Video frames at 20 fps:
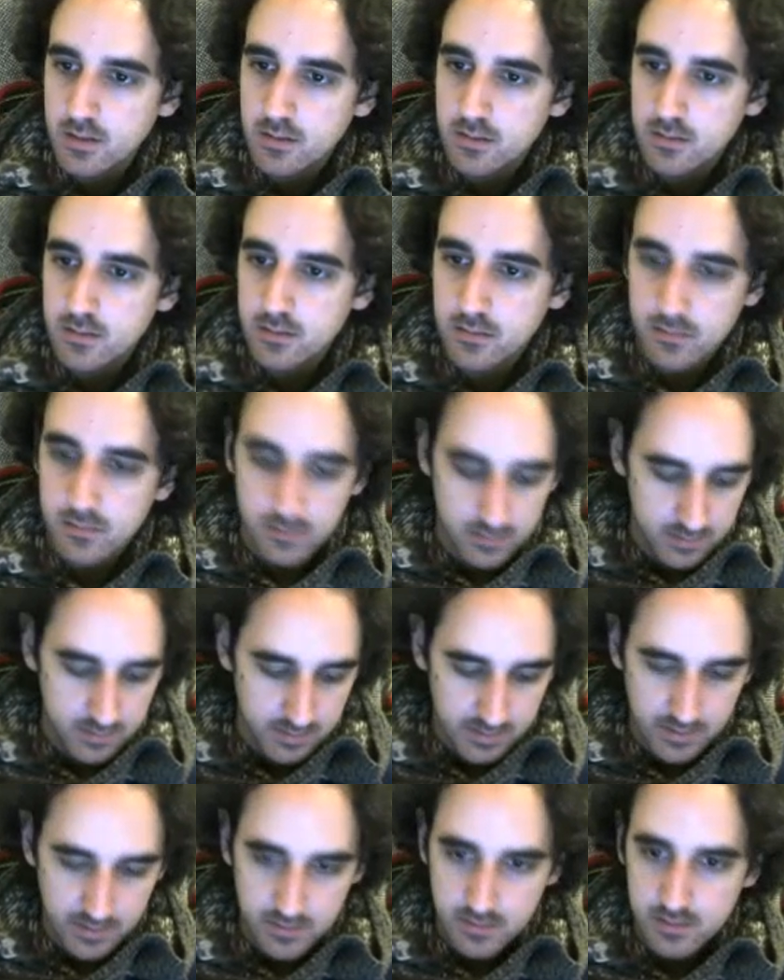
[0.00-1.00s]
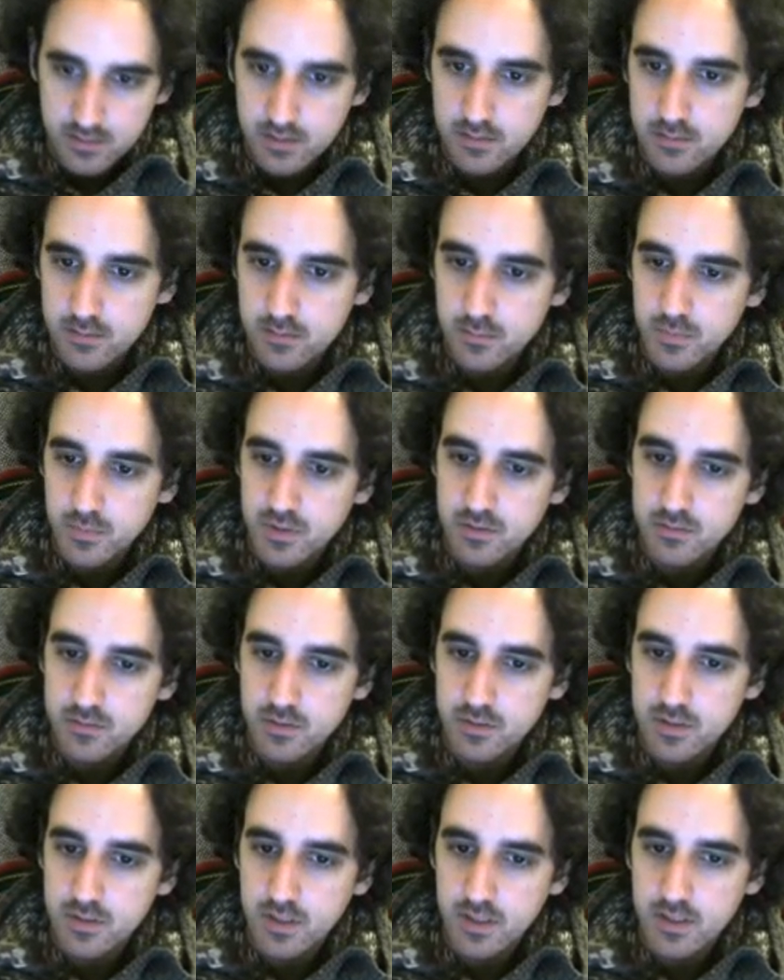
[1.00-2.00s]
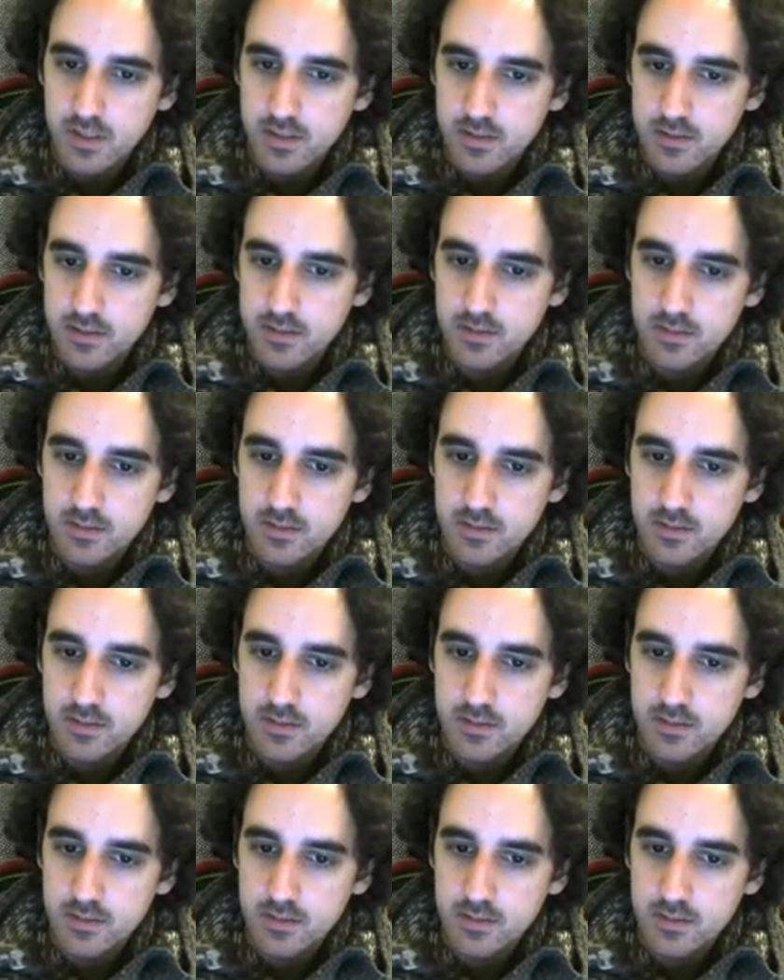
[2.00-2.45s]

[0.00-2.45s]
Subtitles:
so this actually needs to be rotated.